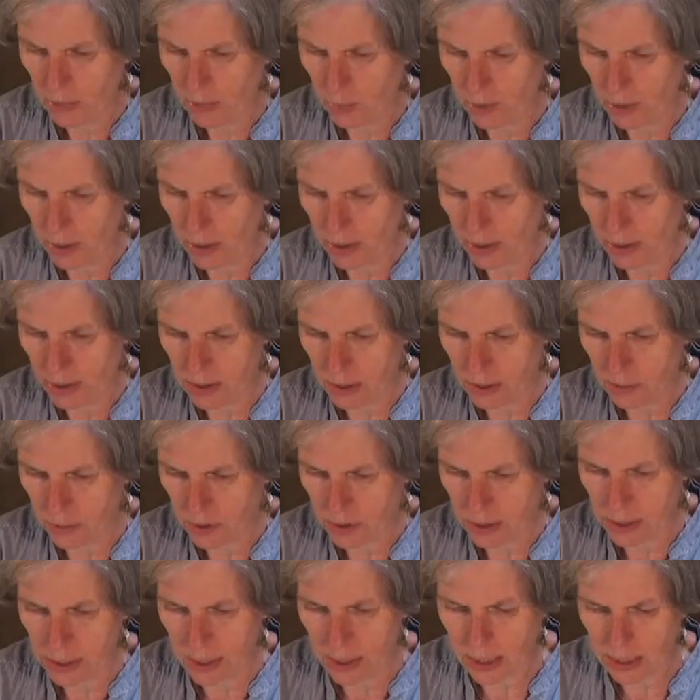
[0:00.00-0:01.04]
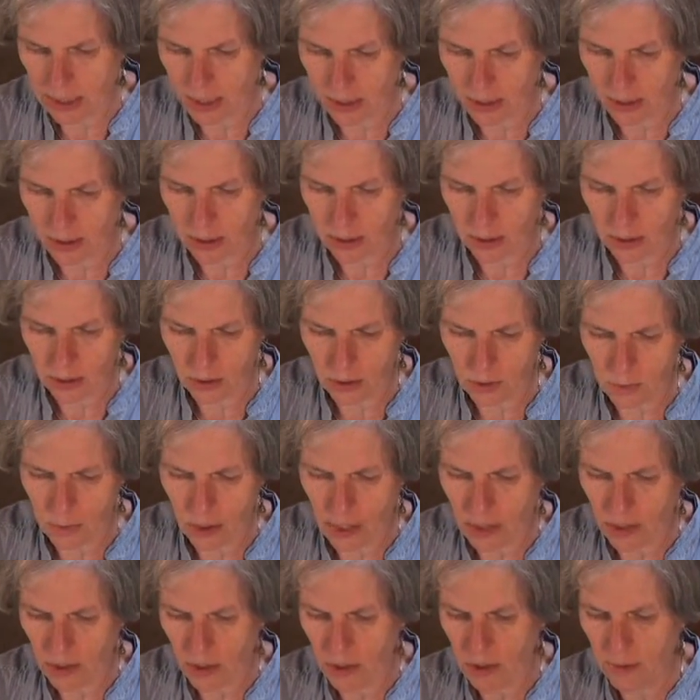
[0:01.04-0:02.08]
up with, as I was knitting this little
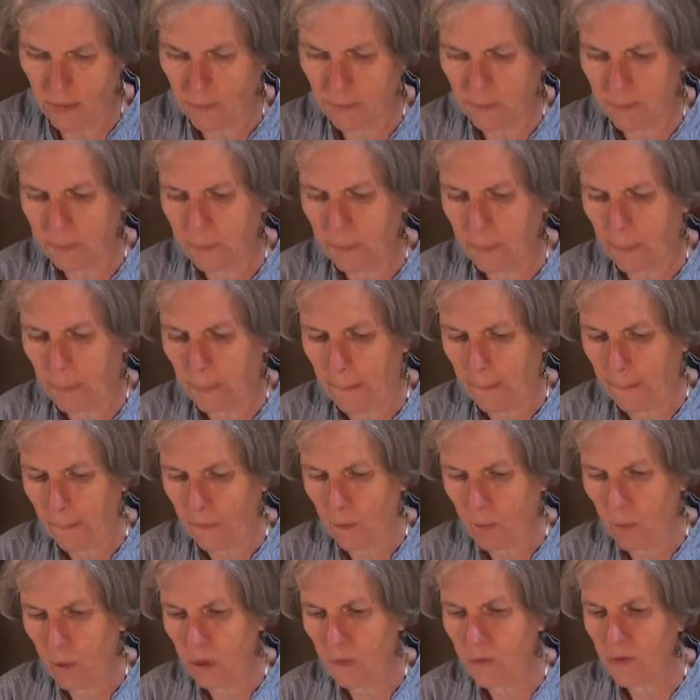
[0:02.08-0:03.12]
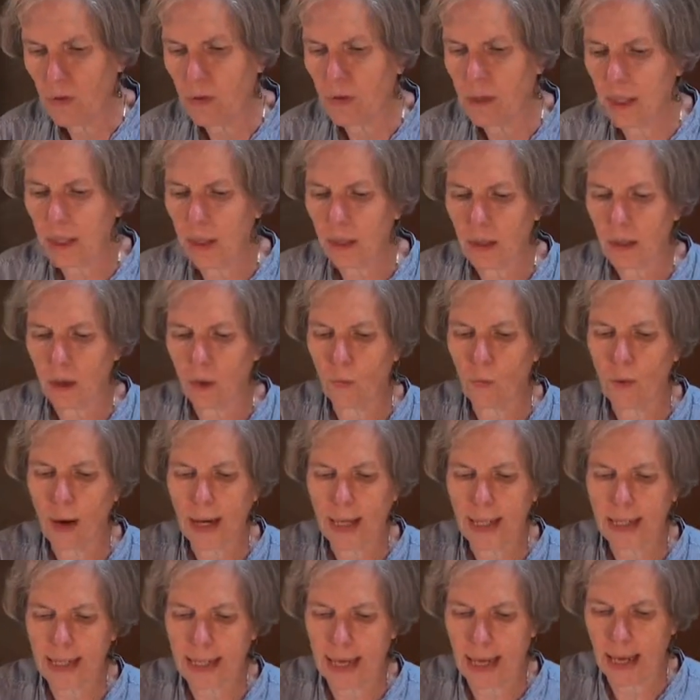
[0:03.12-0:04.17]
swatch, what if you knit a
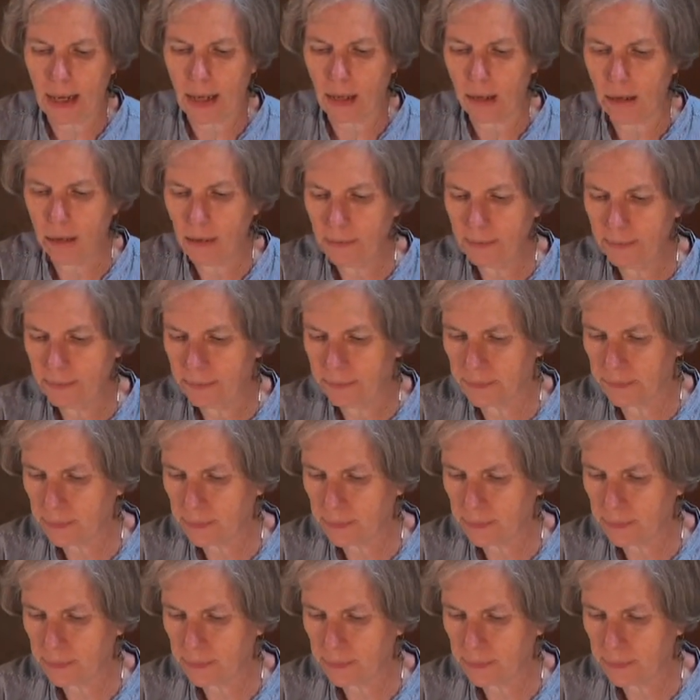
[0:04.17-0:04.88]
rectangle